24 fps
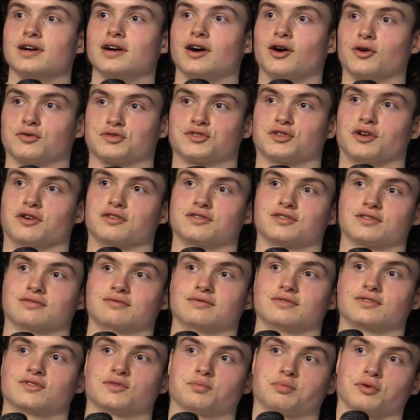Oh, so
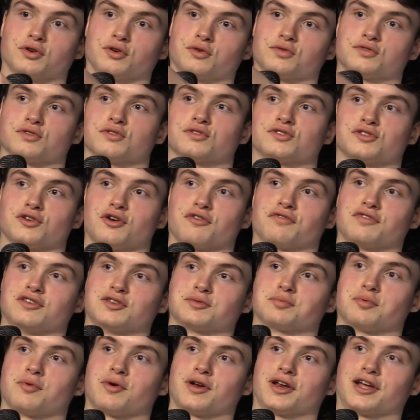producer Sophie
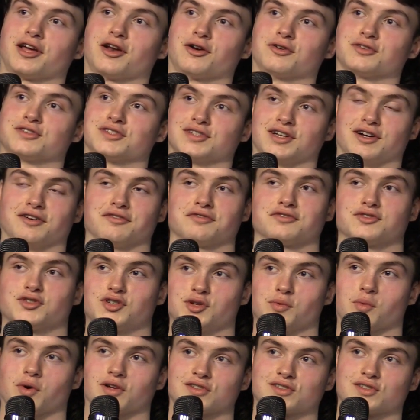is pointing at herself.
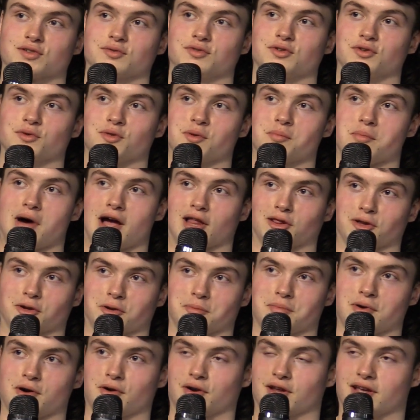She wants to do the My
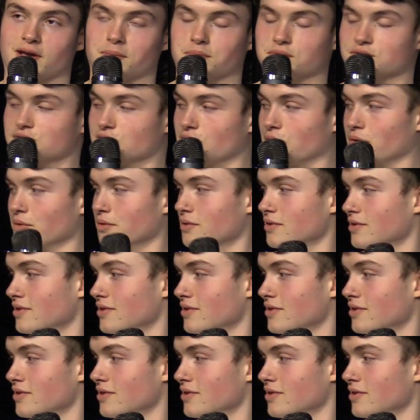Little Pony episode.